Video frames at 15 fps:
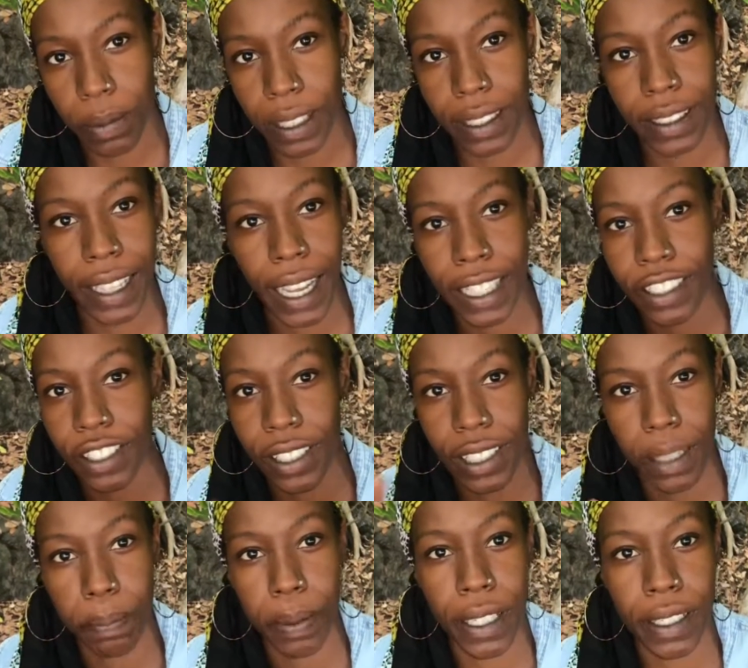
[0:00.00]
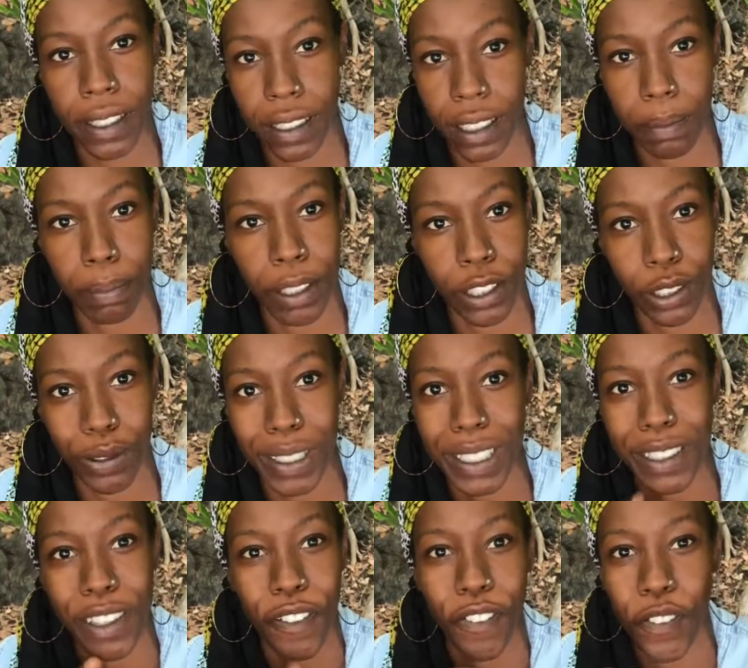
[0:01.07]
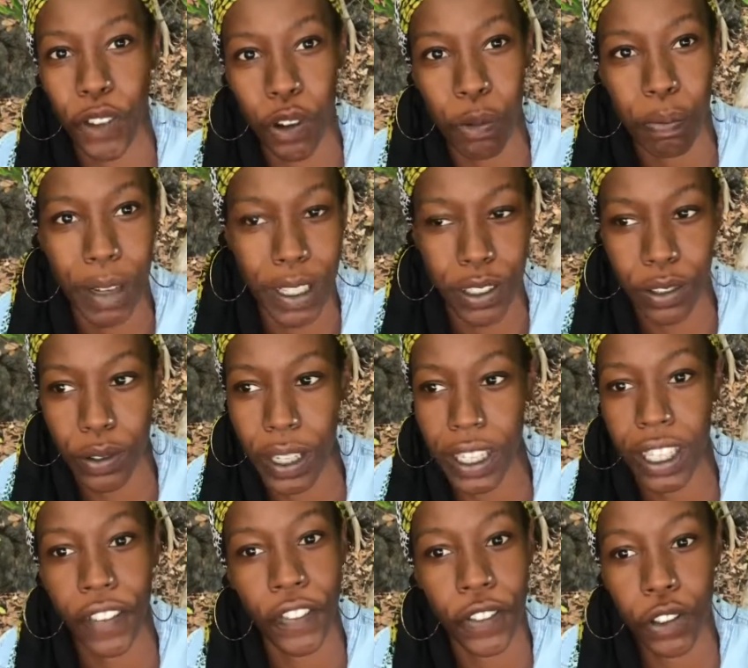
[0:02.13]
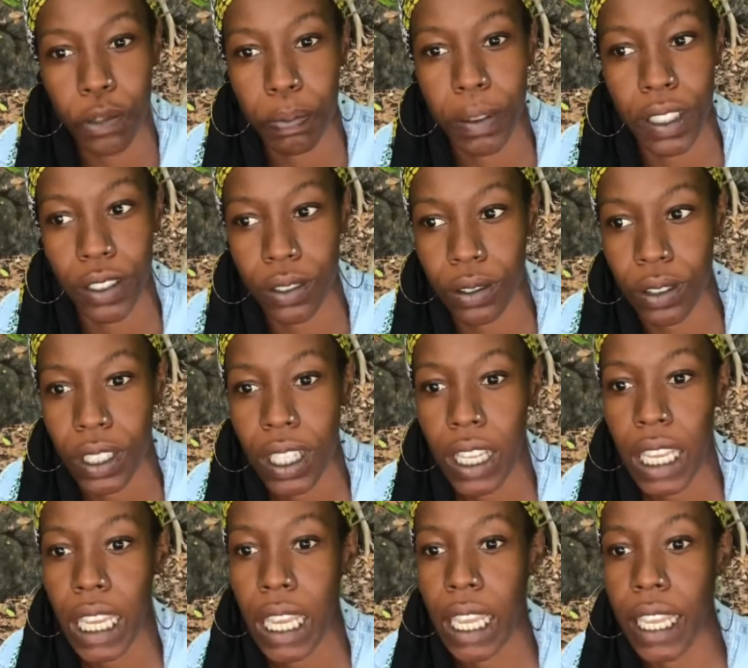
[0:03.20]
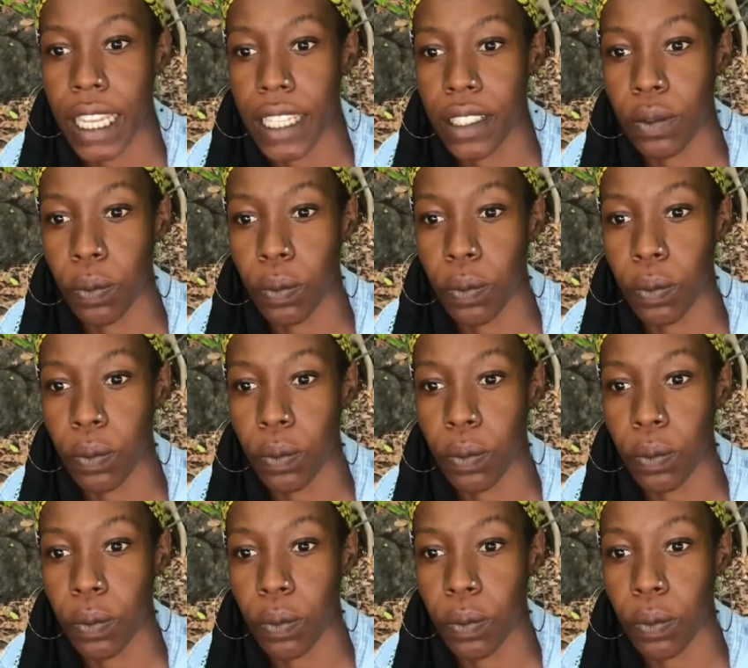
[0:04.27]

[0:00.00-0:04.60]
It's not just a piece of the puzzle, it's the full puzzle, and the full puzzle is